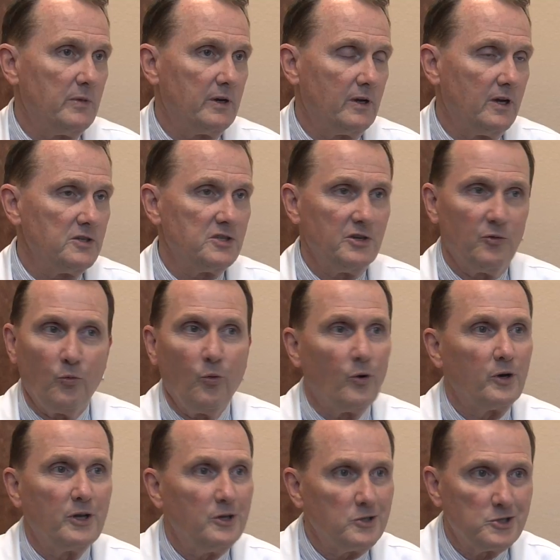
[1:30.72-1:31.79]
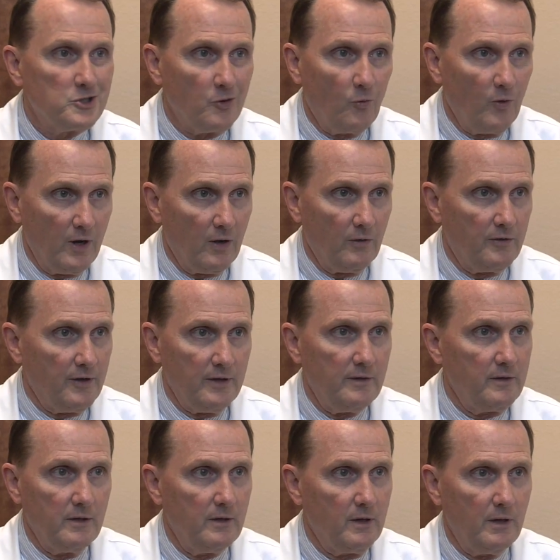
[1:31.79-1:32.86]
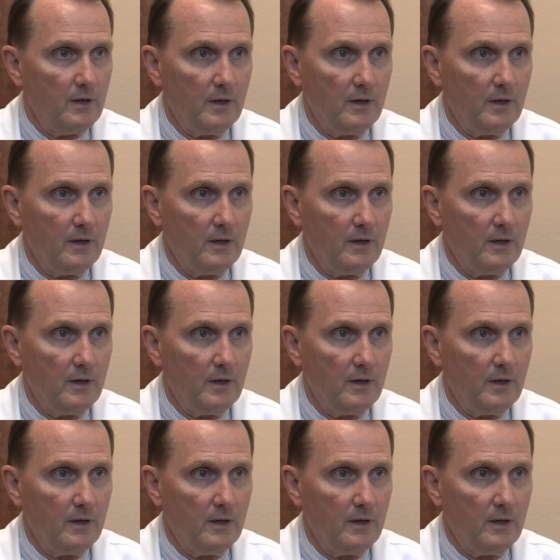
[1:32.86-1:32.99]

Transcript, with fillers: because they're working so well that uh,